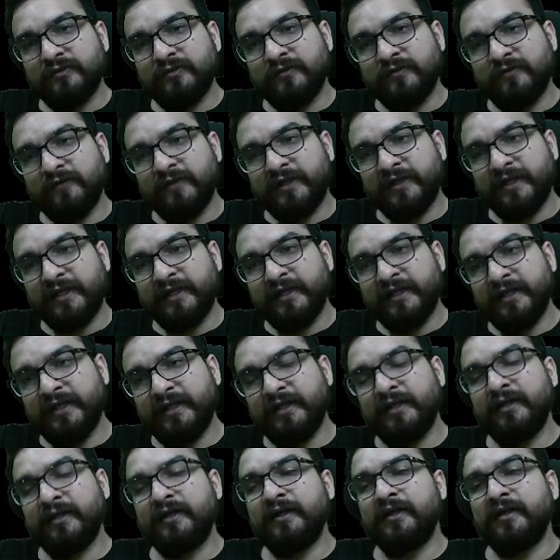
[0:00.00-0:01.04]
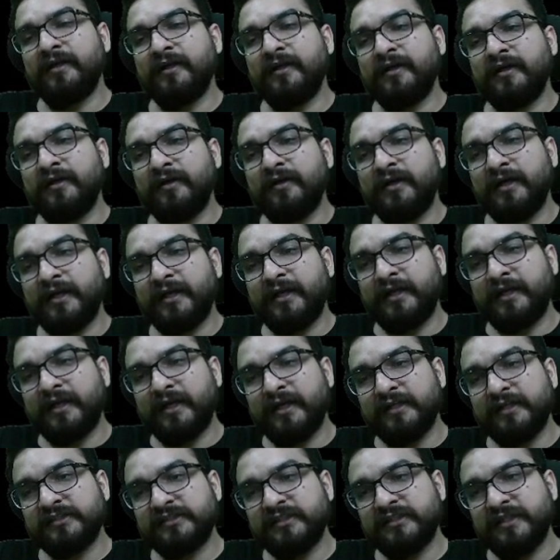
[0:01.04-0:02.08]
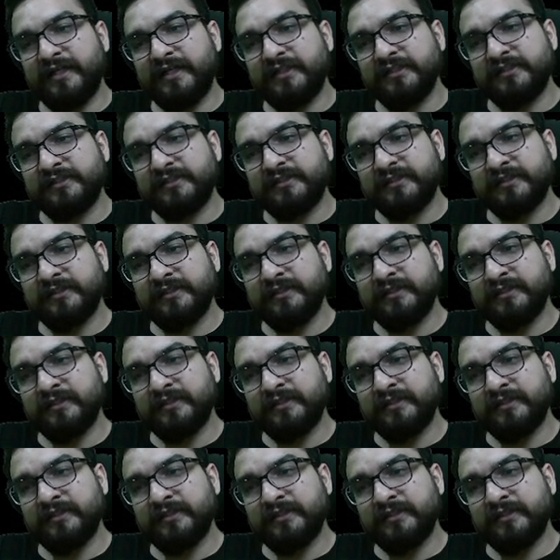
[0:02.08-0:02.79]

Over here are grasslands.